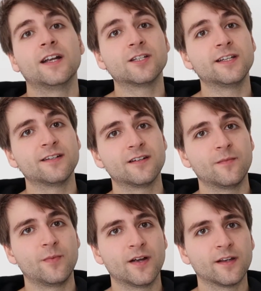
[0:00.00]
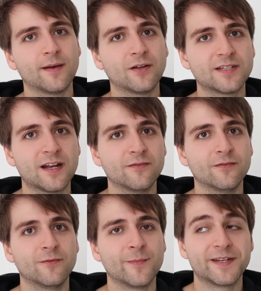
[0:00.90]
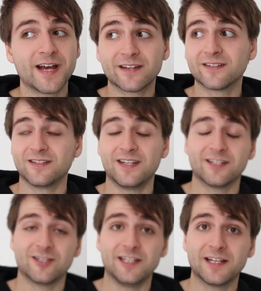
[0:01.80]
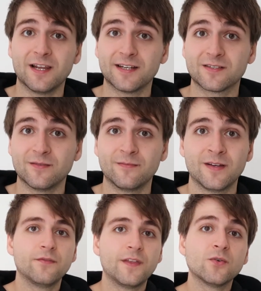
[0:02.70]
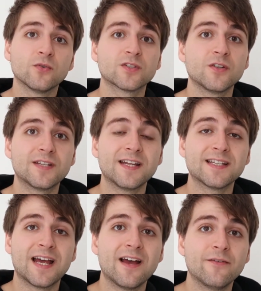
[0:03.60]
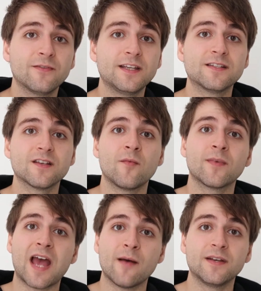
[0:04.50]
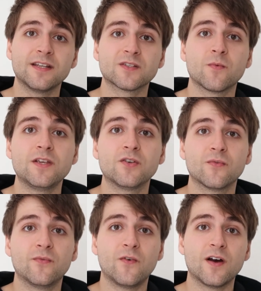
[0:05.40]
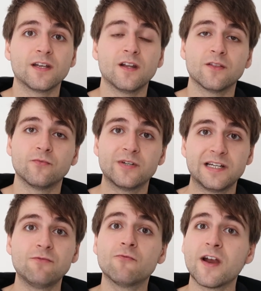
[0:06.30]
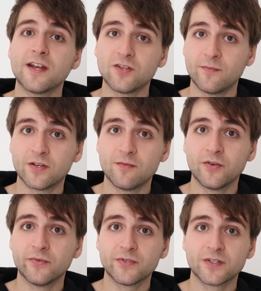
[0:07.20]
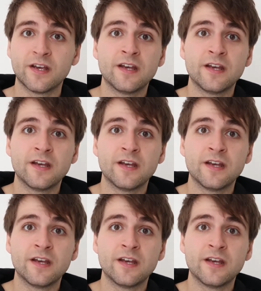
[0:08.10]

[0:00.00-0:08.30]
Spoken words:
actually ended up buying about 10 of them for my dad because he actually collects them. They also tend to have these cabinets where you can find like the really rare Tomica models.